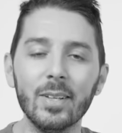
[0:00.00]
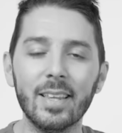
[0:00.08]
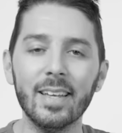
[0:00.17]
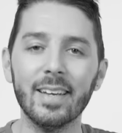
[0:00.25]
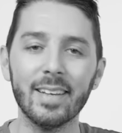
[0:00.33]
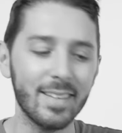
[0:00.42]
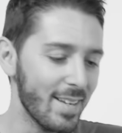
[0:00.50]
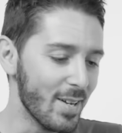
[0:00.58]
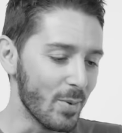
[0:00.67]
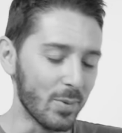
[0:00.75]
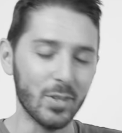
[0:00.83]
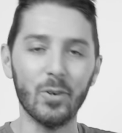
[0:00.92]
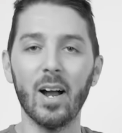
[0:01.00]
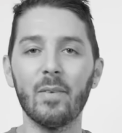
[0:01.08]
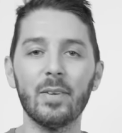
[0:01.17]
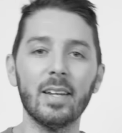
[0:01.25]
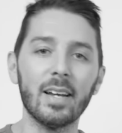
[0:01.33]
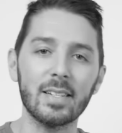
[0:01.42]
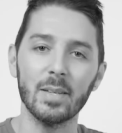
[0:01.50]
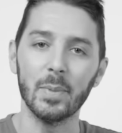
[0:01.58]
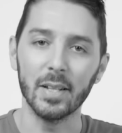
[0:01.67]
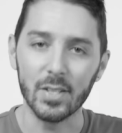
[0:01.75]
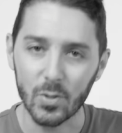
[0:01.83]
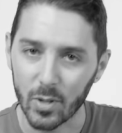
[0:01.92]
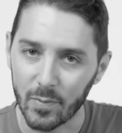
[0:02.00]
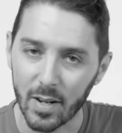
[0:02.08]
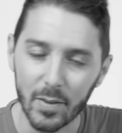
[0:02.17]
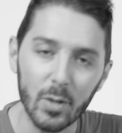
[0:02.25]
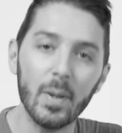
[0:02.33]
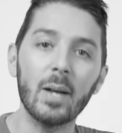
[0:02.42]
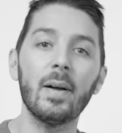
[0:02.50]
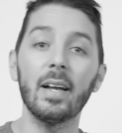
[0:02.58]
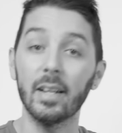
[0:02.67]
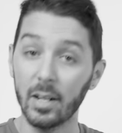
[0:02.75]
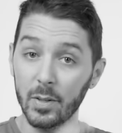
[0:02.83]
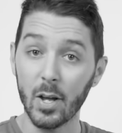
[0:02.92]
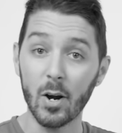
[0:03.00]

with with the Graphene X Limitless 25 liter backpack, and here they